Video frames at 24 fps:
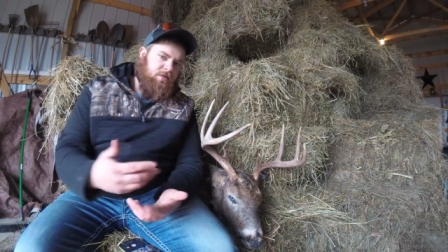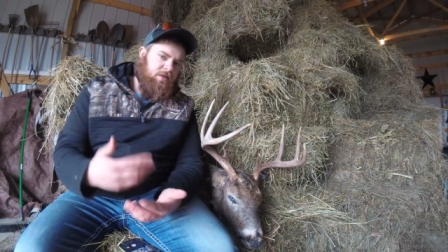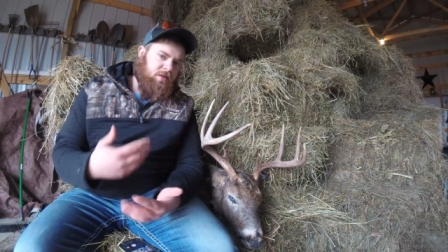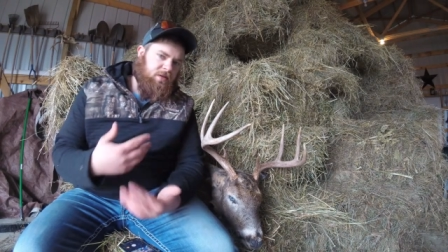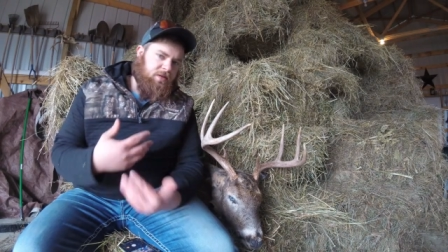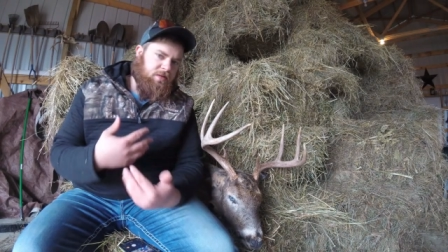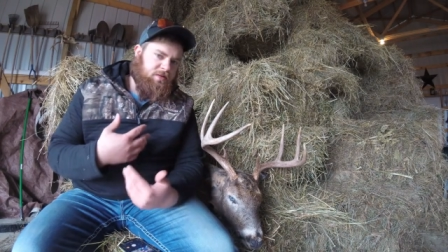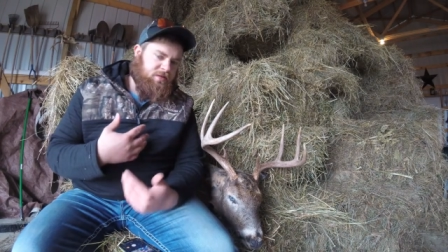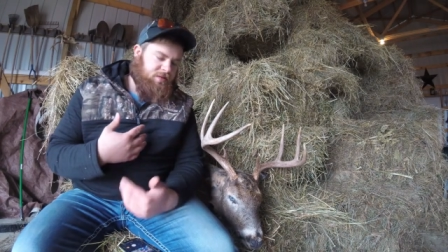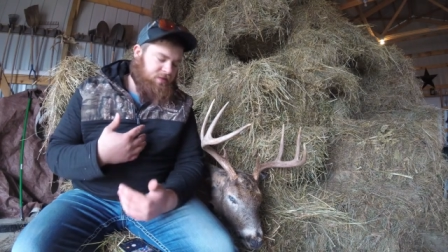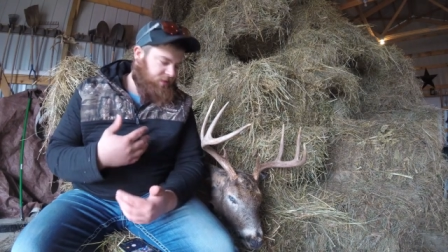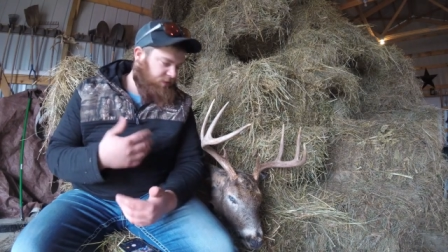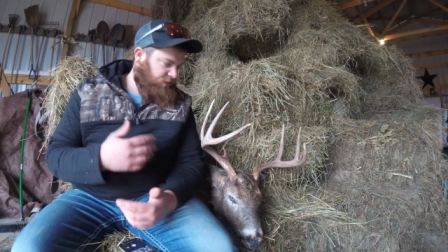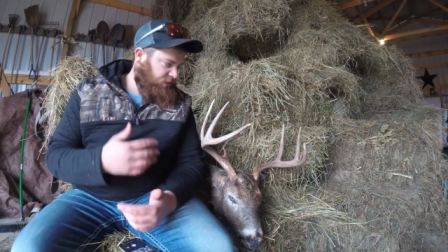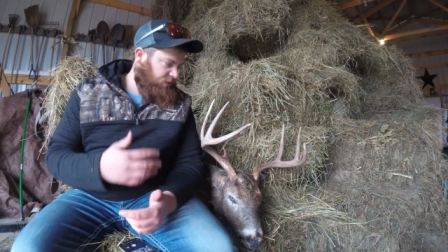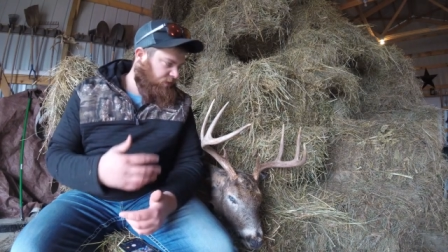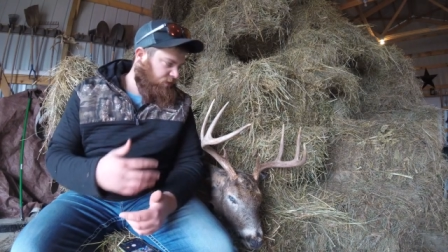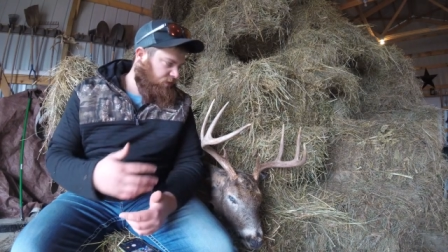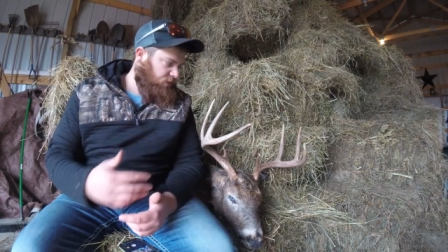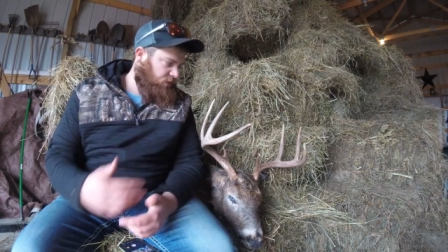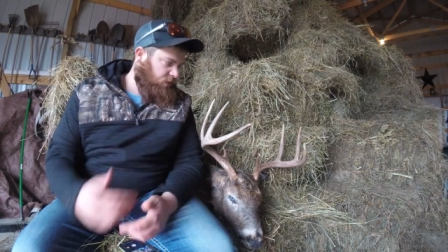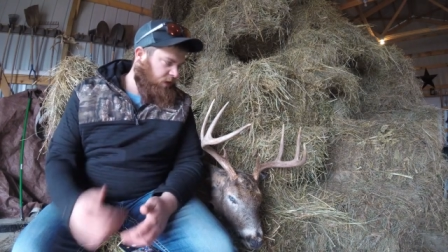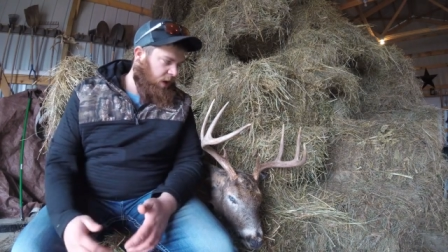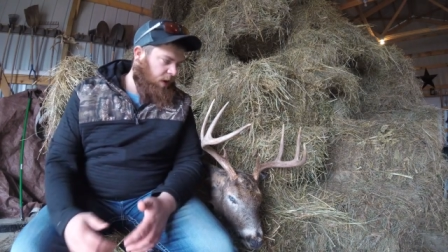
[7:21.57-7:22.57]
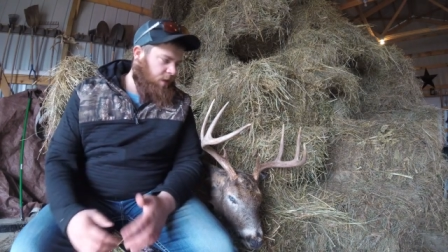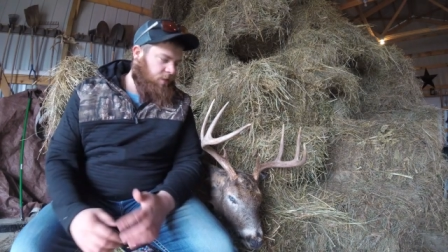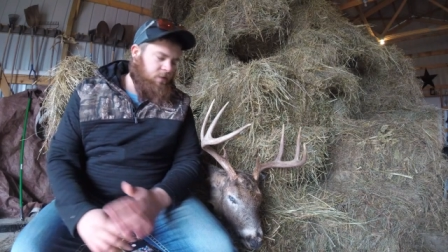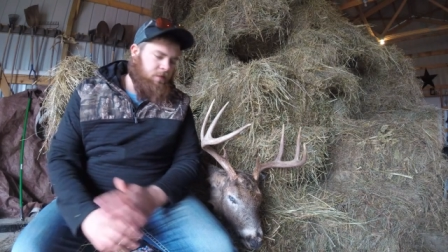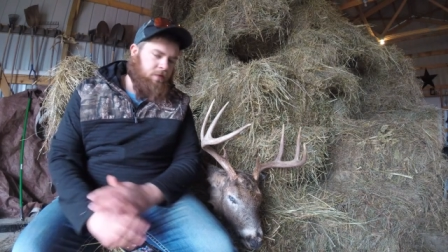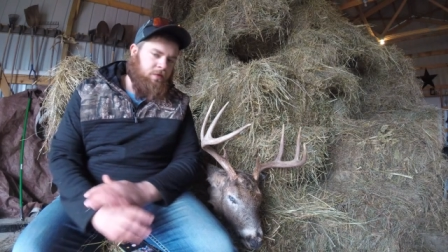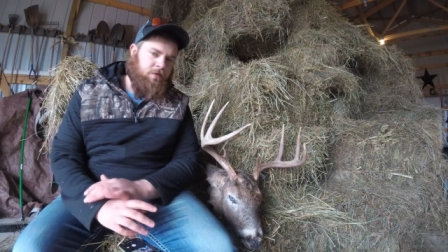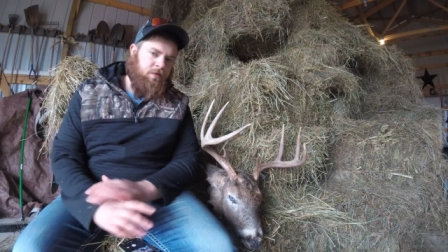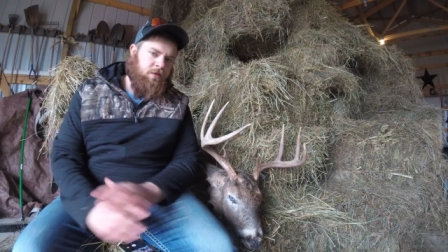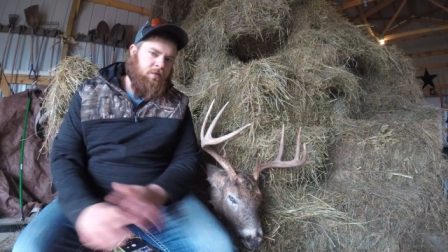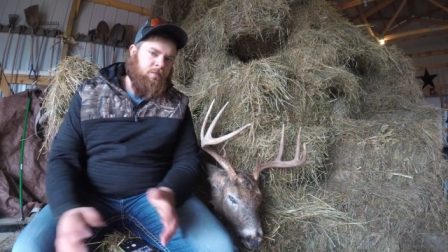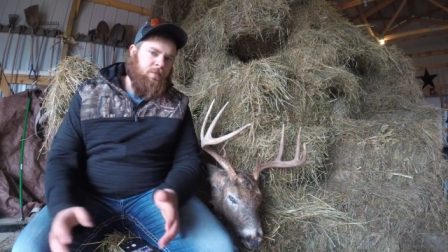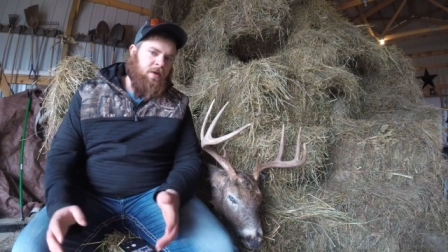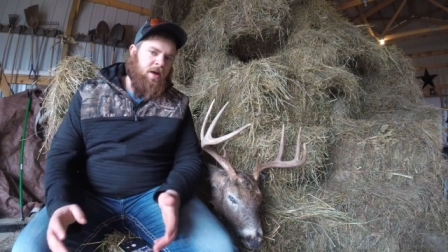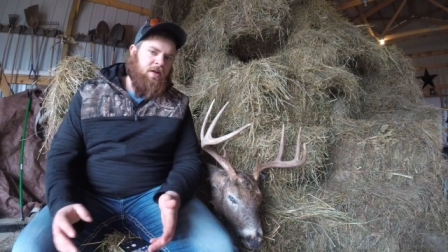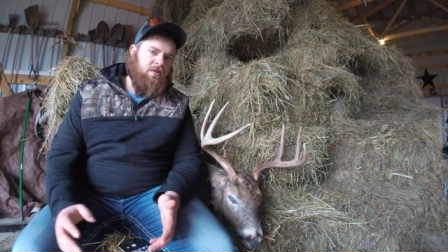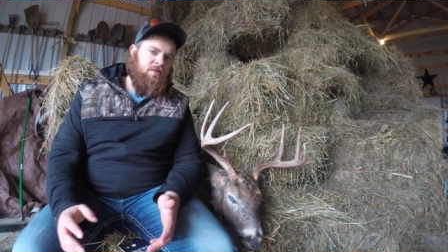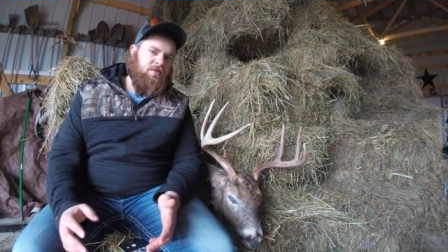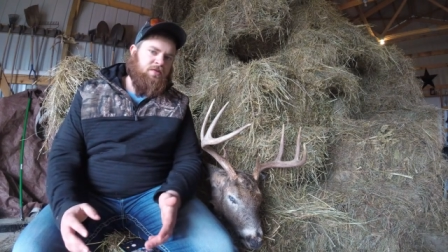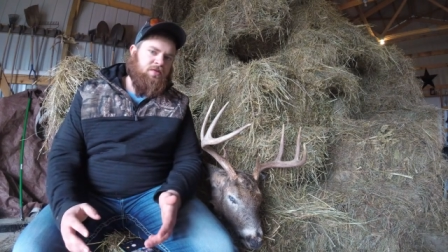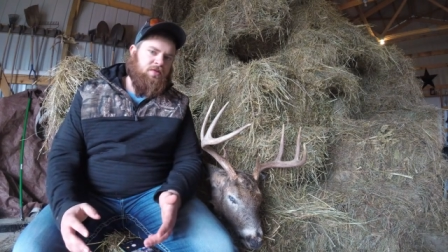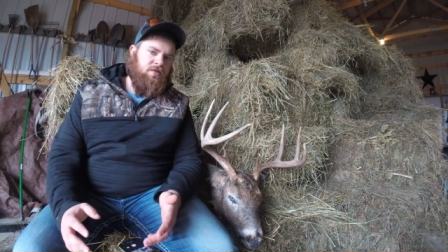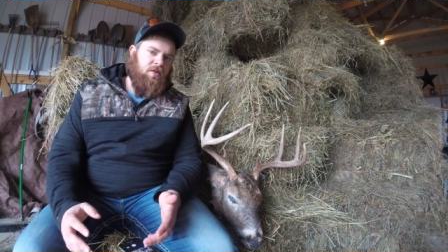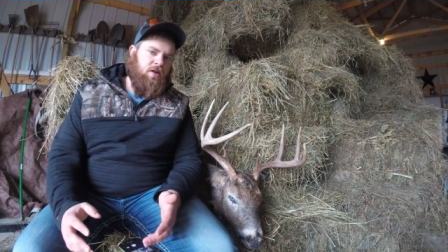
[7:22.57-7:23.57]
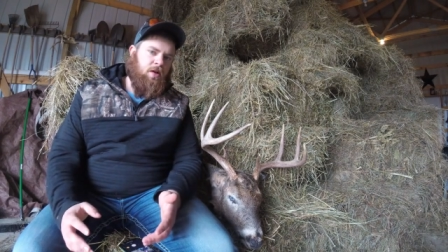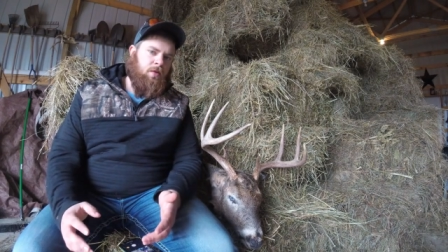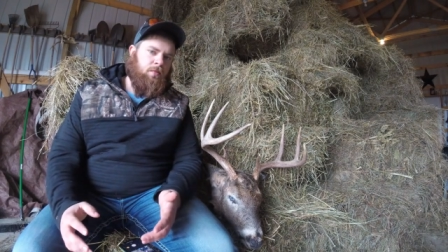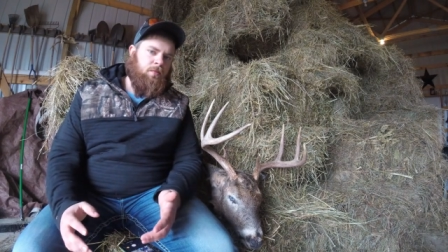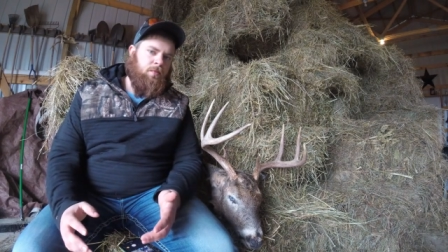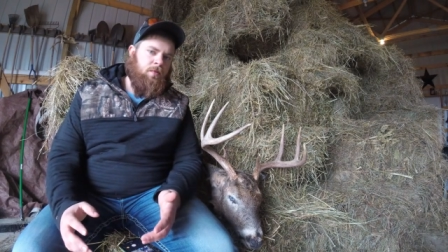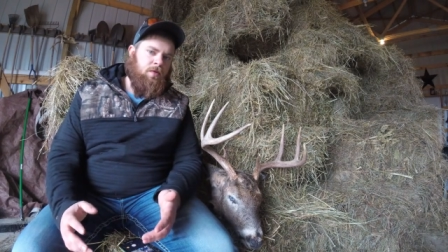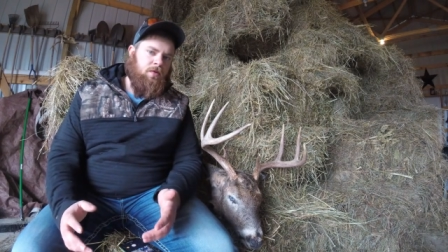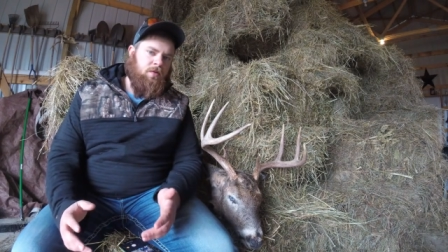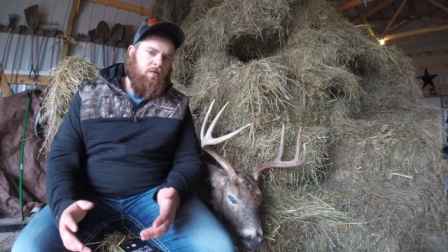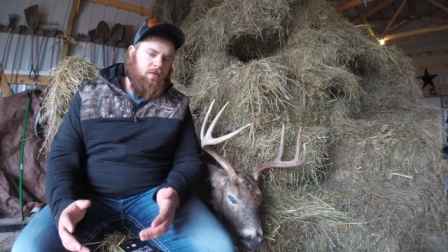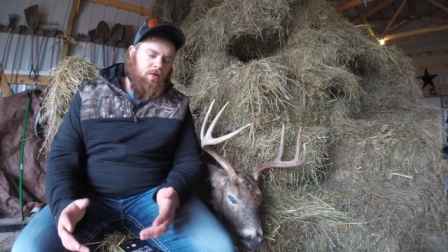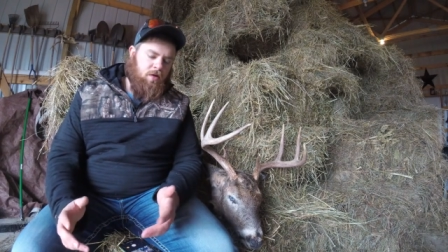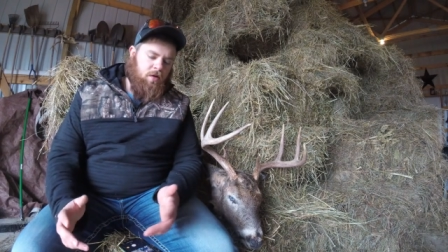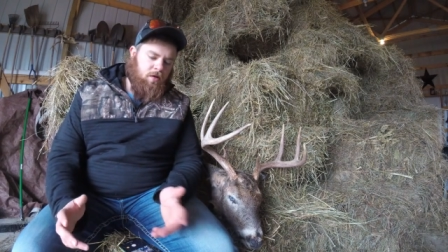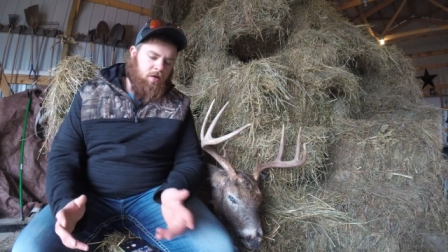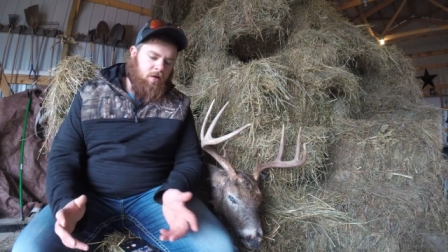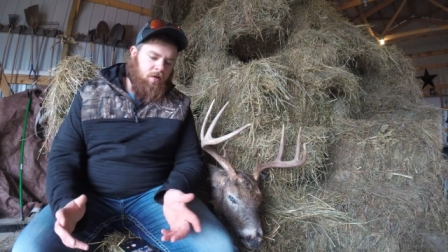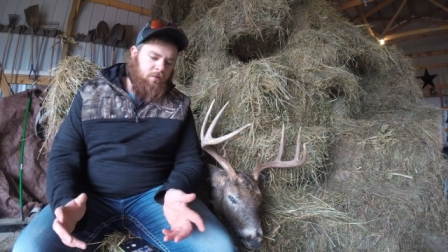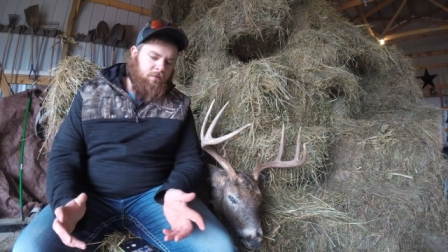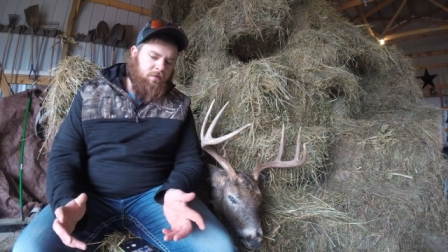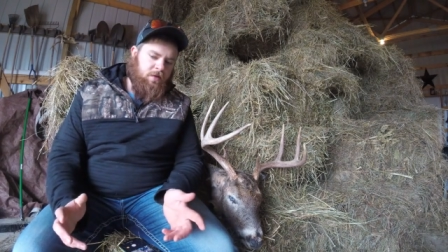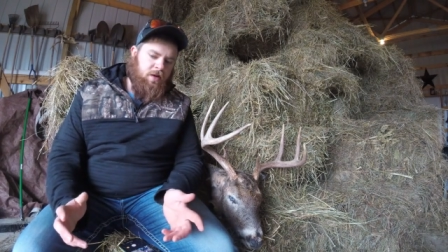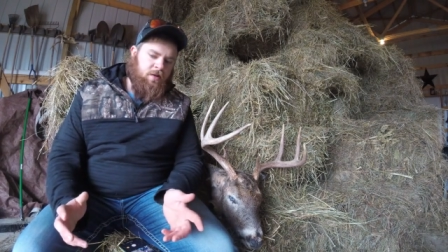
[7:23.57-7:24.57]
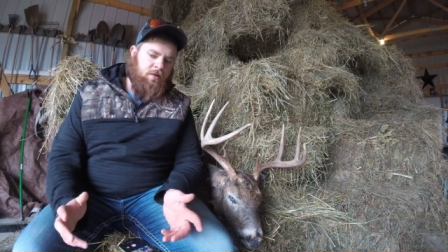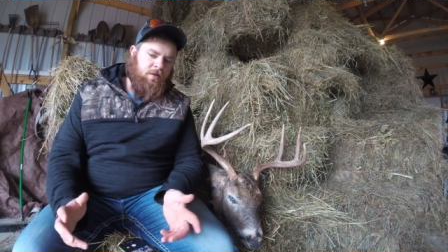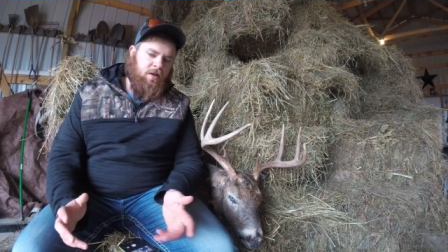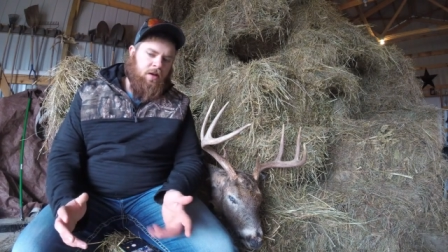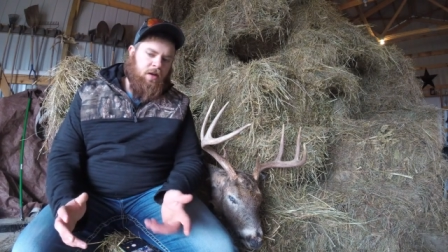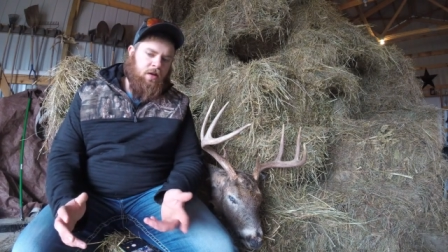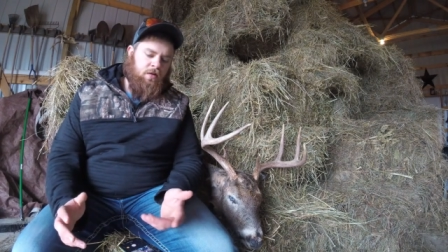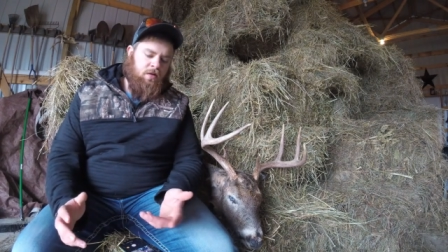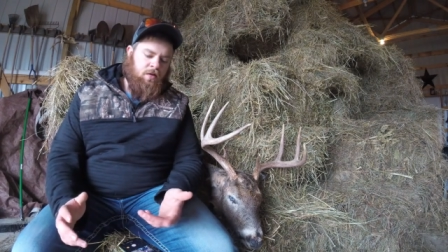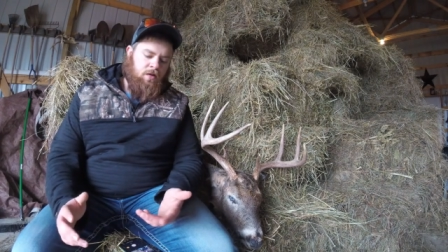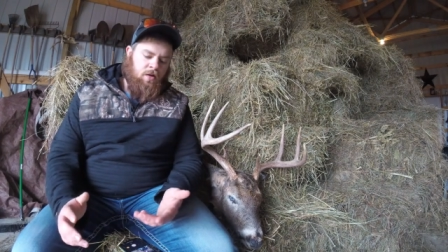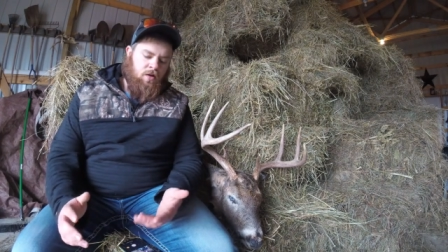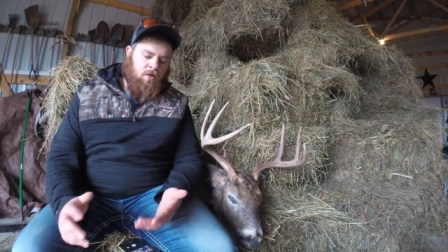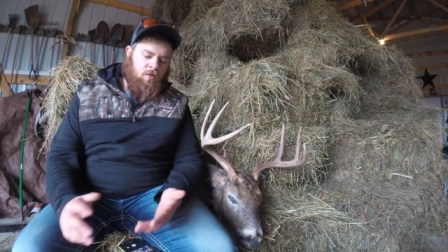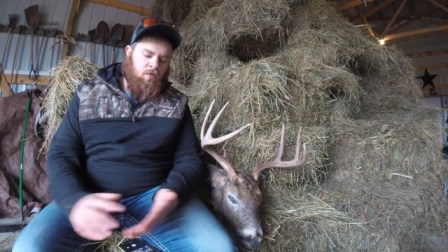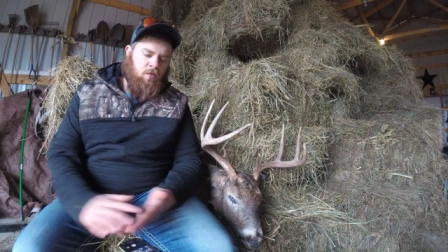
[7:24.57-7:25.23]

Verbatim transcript: it's everything matches up of that night.